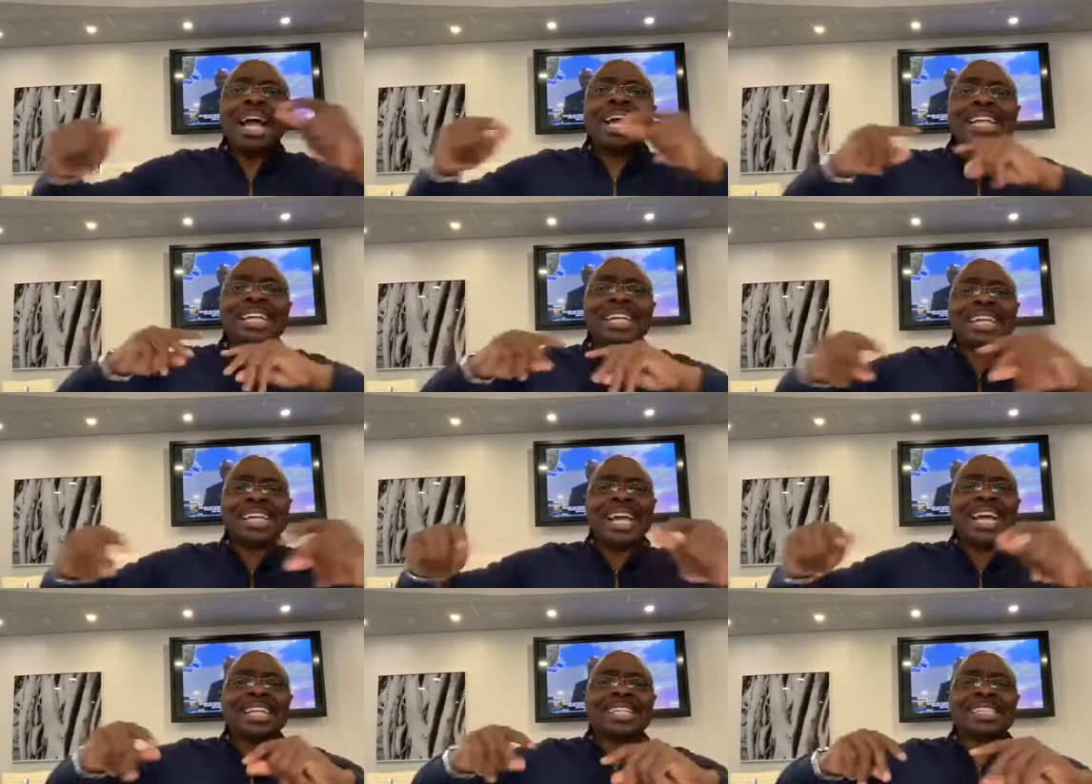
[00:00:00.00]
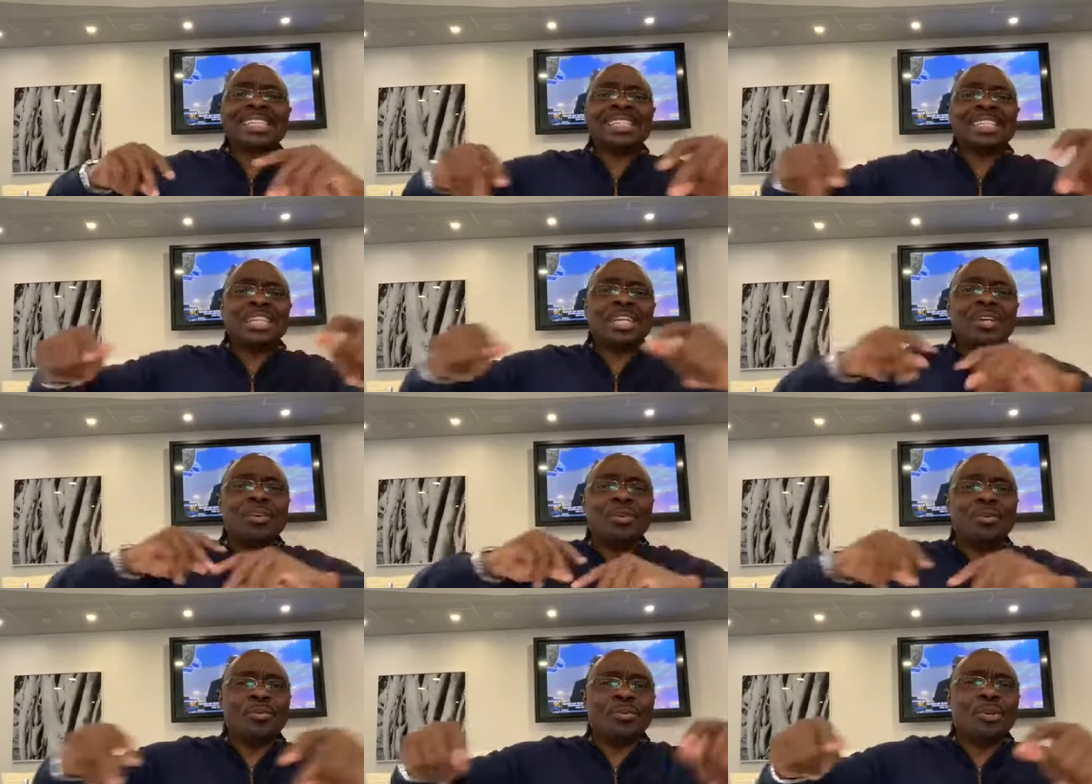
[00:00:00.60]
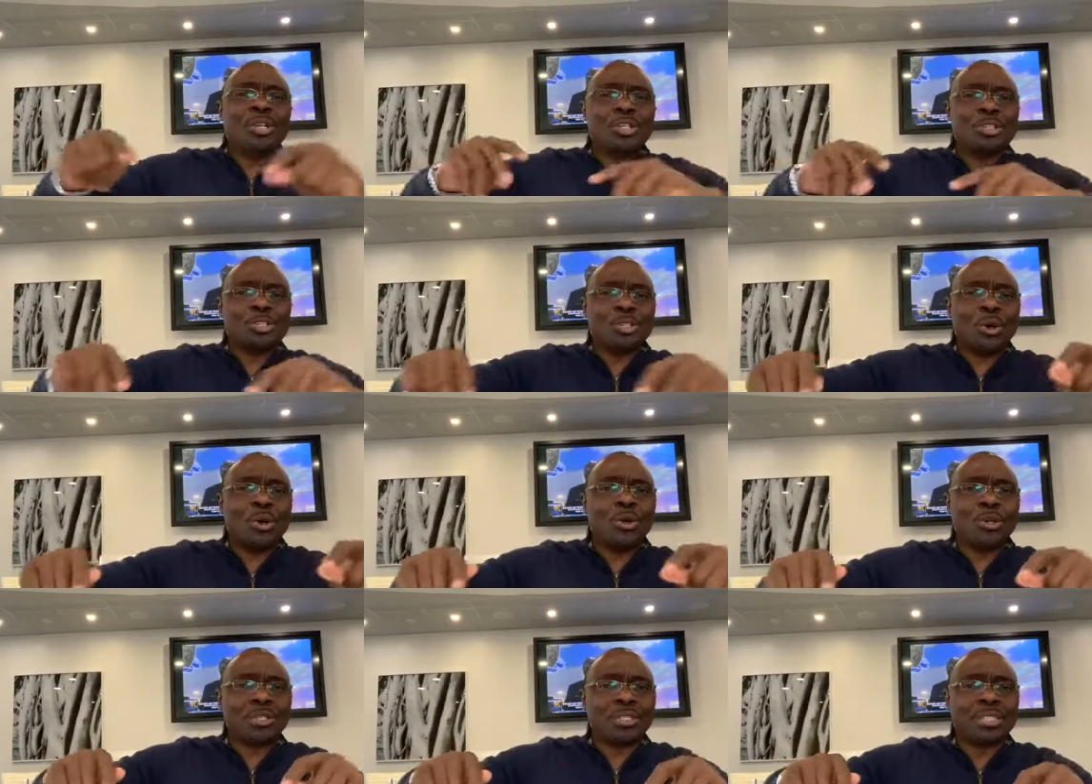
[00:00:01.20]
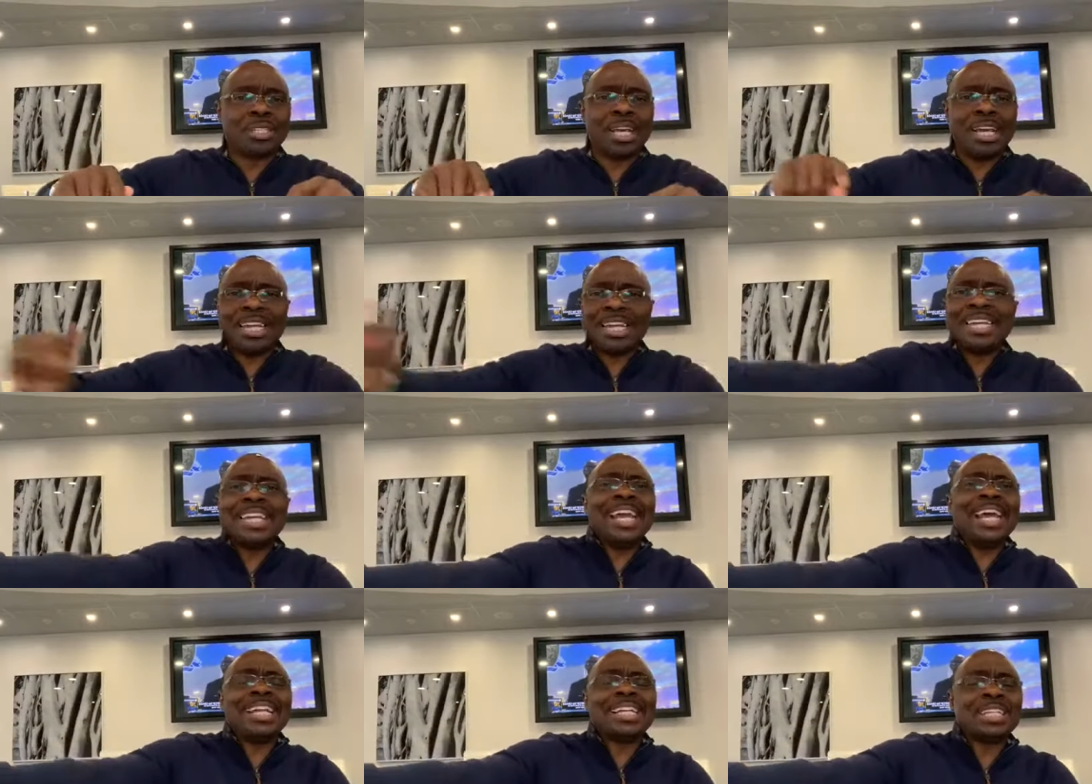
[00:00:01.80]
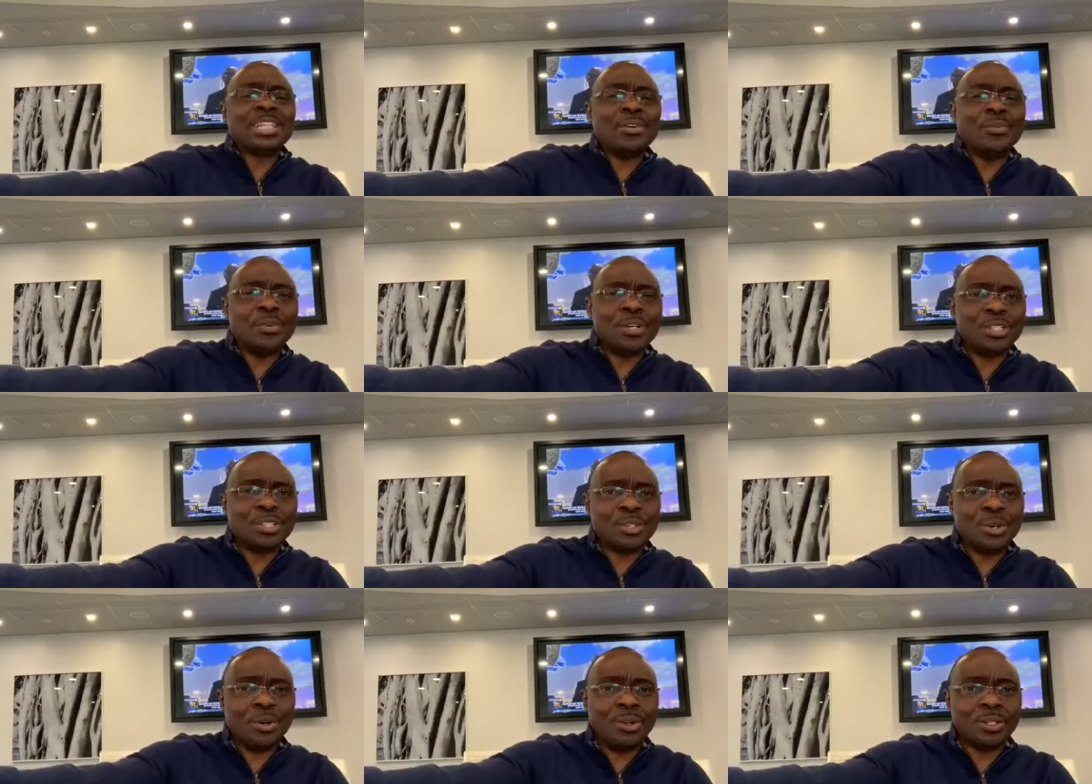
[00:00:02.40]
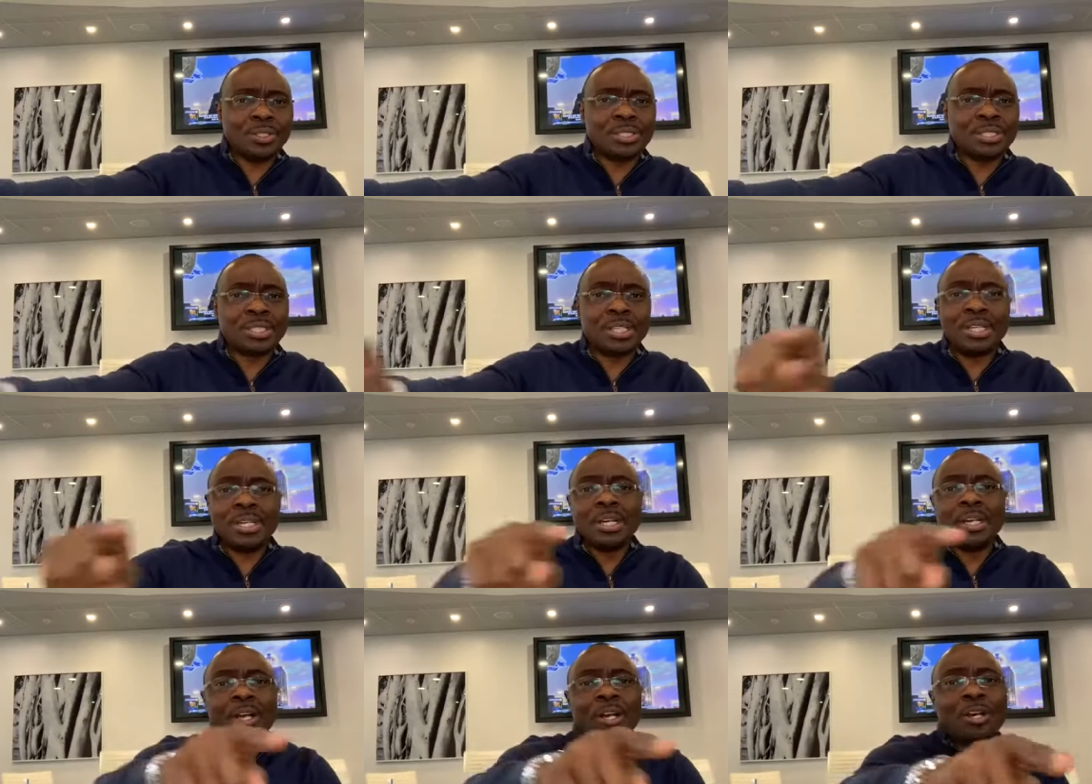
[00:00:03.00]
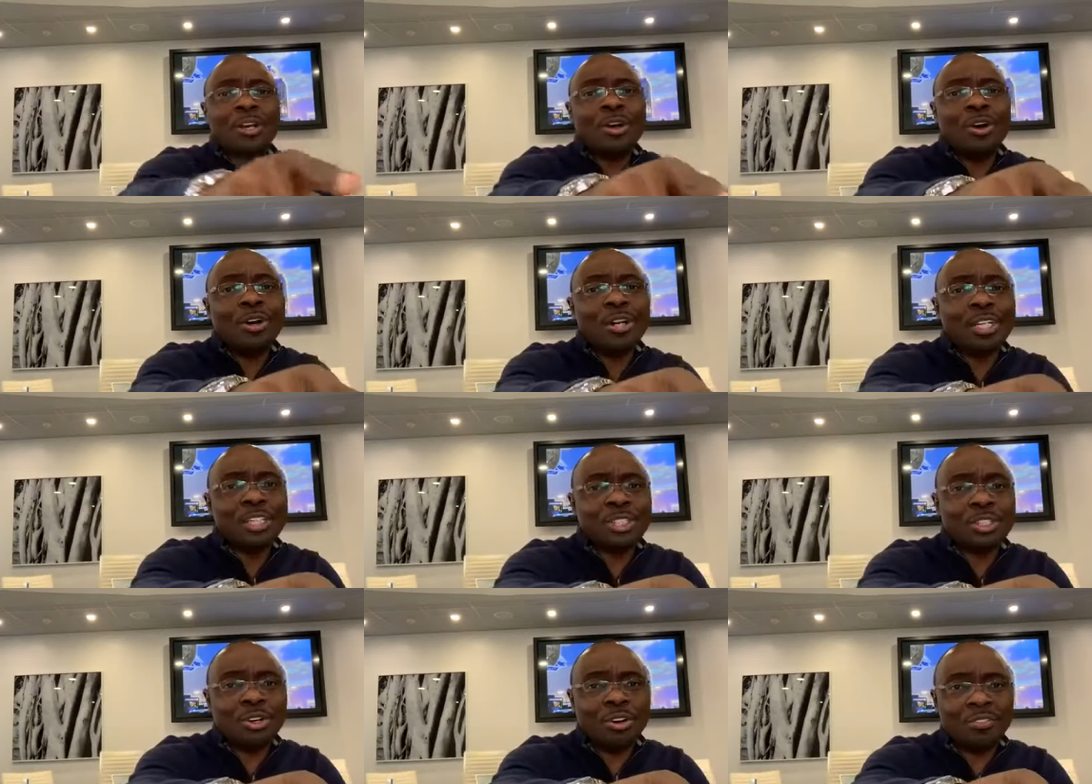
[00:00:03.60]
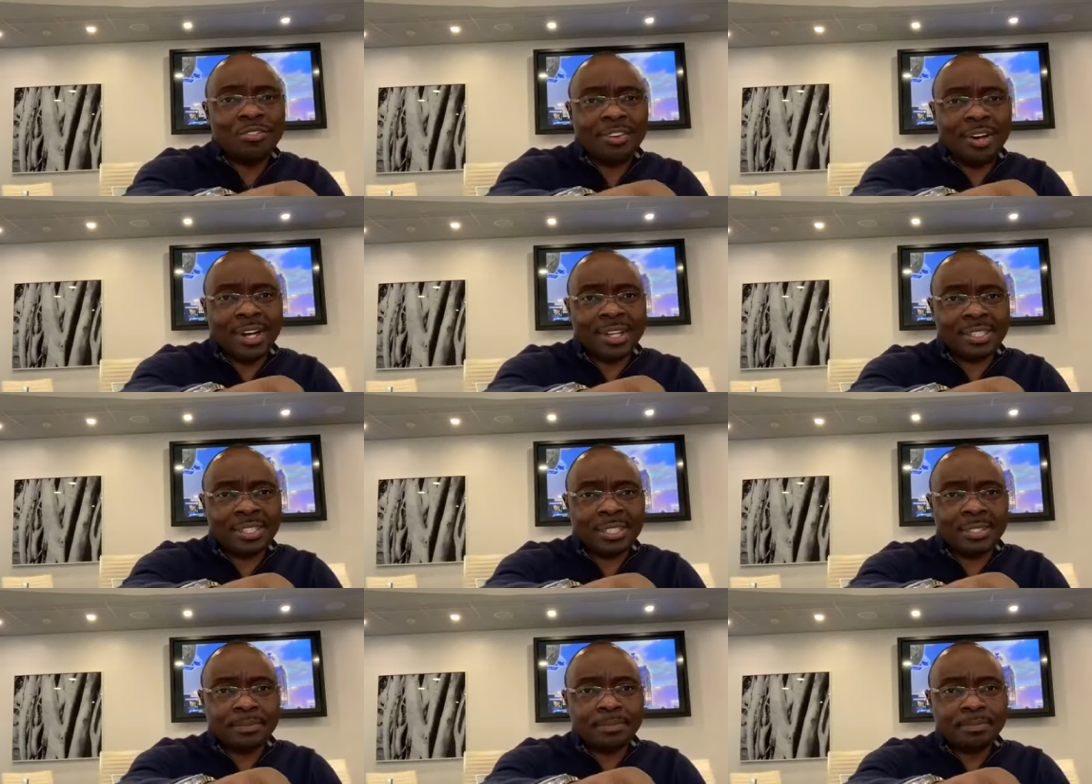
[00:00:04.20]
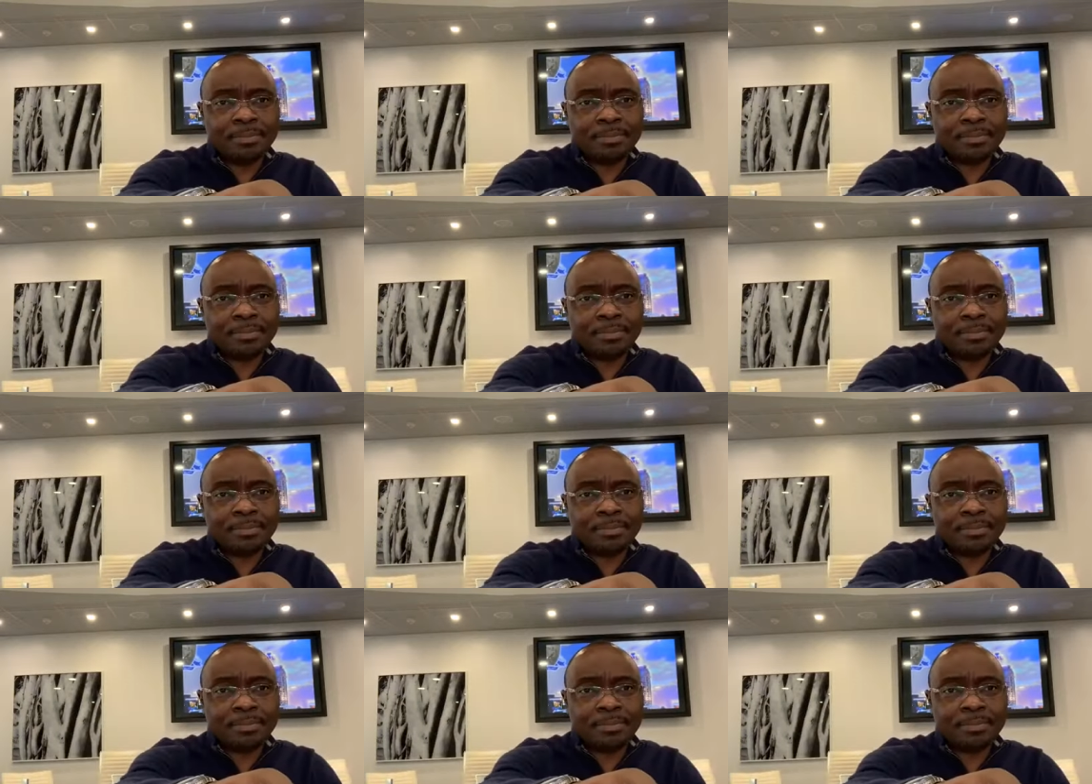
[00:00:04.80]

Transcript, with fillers: and get the results. Get the results. God is your Father.